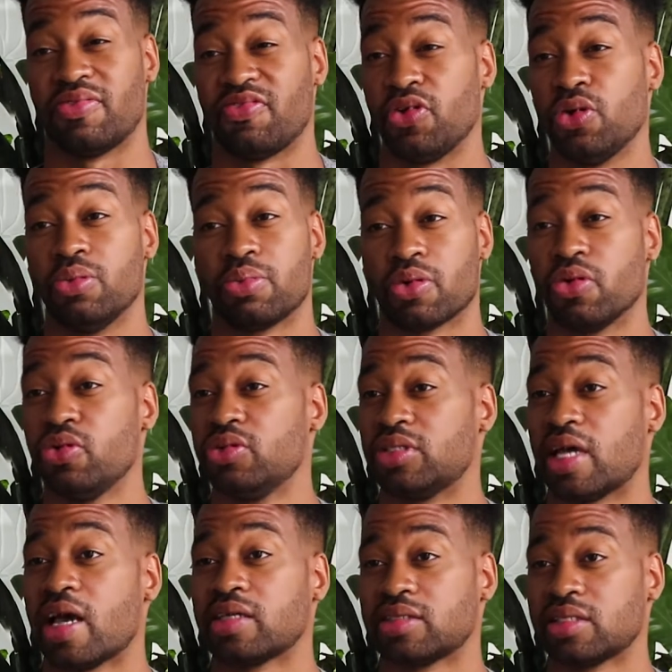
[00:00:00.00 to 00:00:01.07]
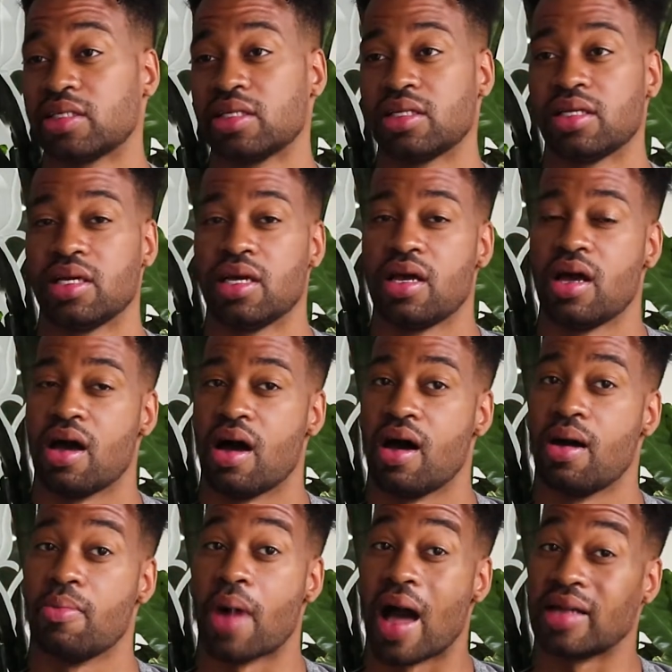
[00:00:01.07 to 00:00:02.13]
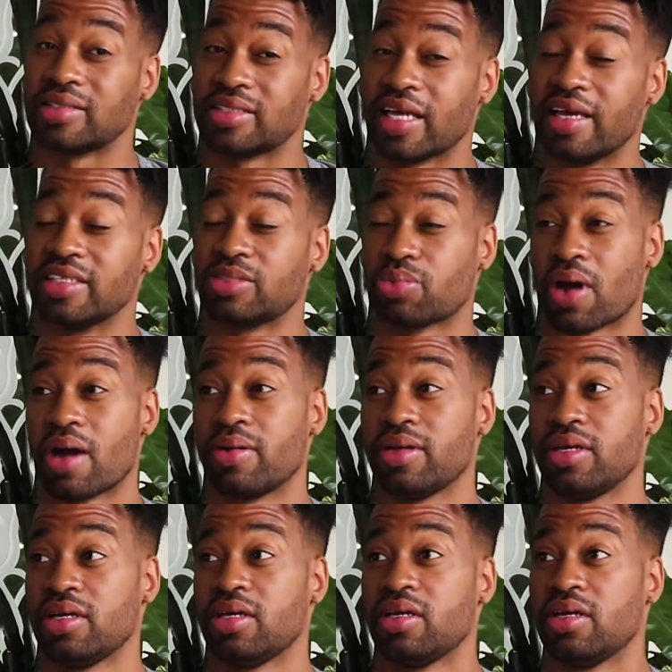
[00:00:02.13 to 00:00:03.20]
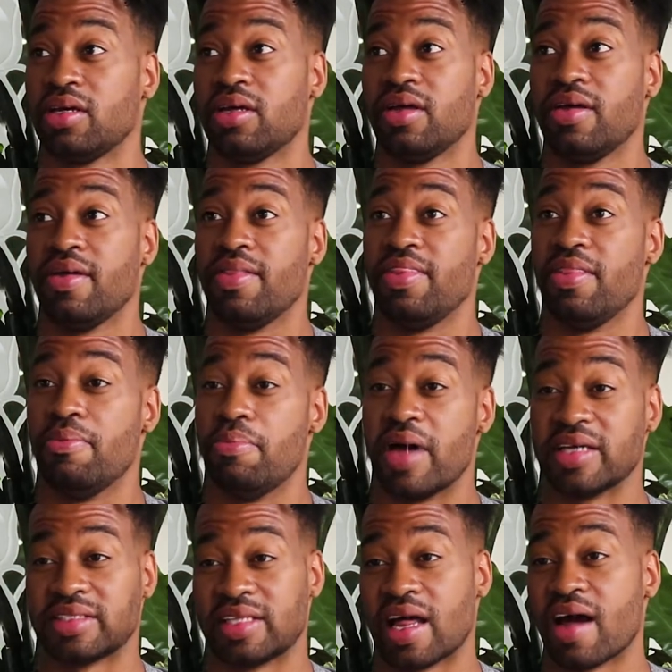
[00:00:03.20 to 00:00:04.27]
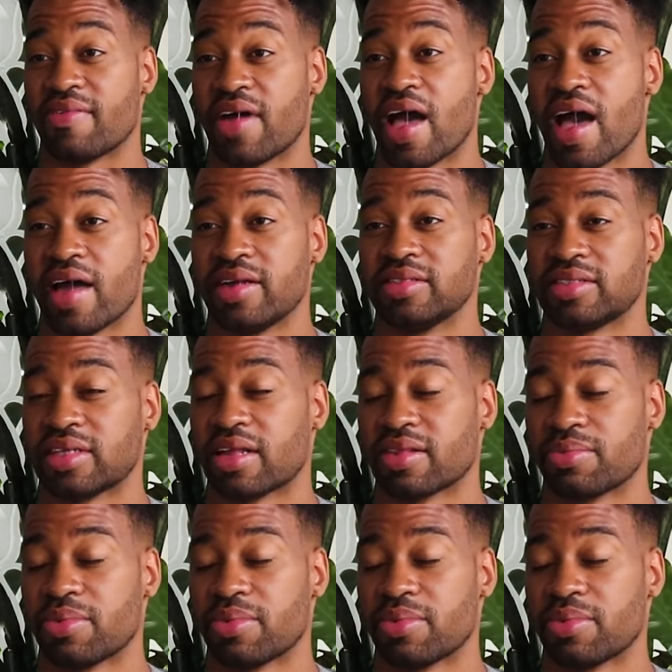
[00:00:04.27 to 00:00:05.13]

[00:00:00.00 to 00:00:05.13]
food in Peru is excellent. I'd say it's probably the best that I've had in South